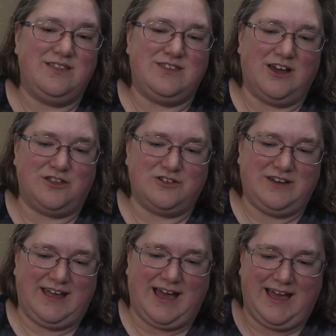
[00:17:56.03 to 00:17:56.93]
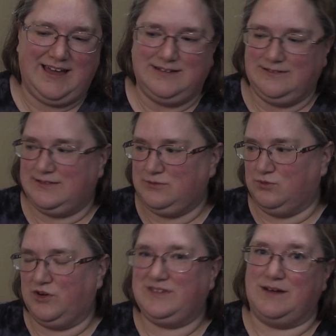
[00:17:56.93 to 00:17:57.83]
The other day, I hadn't
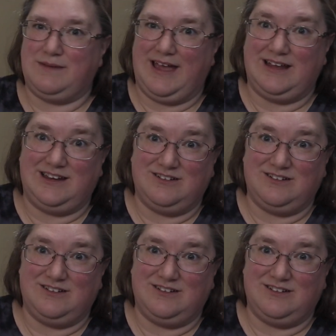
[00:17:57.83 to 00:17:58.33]
worked on my Addy